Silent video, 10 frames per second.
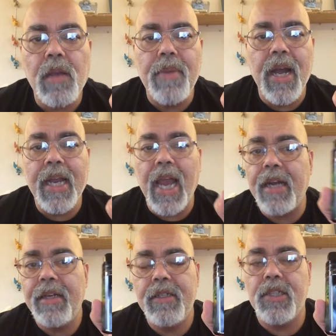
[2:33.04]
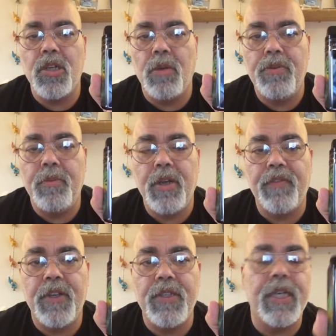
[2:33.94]
but again, does not put me off
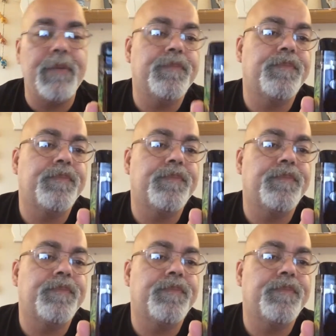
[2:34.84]
using it.